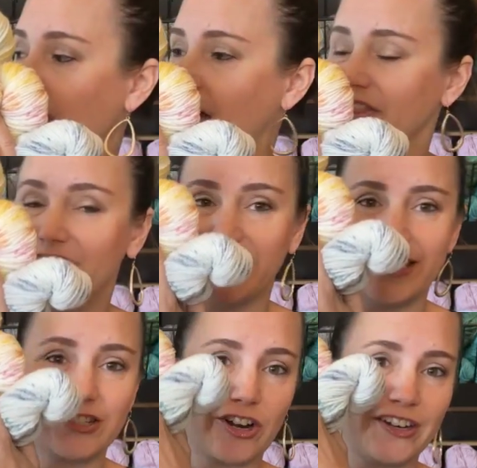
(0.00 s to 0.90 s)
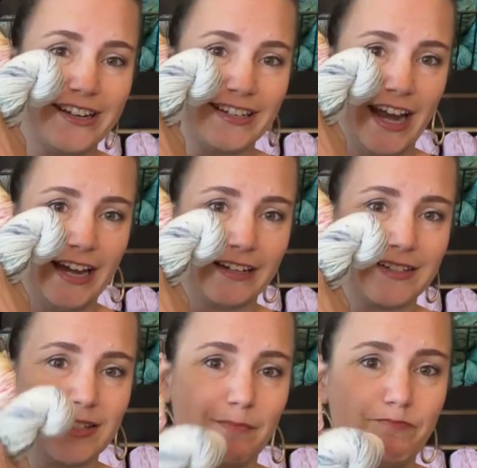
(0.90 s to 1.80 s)
Uh, these are in
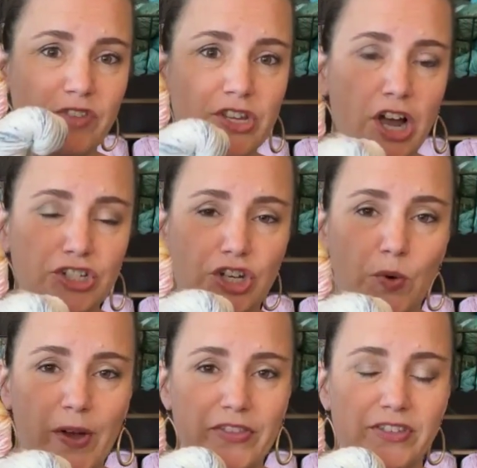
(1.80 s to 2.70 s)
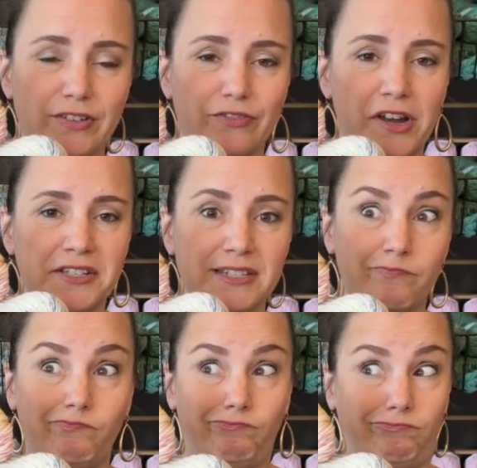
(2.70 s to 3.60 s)
Hanks. Not sure why the
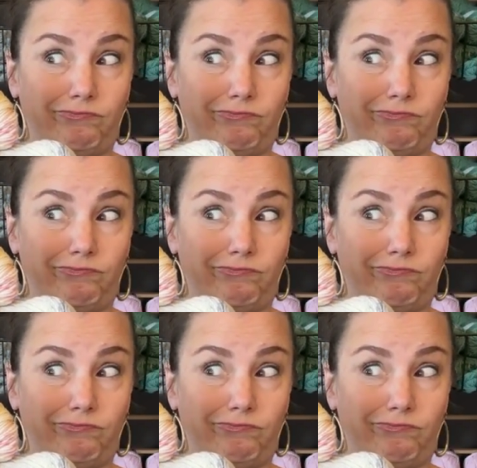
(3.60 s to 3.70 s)
difference.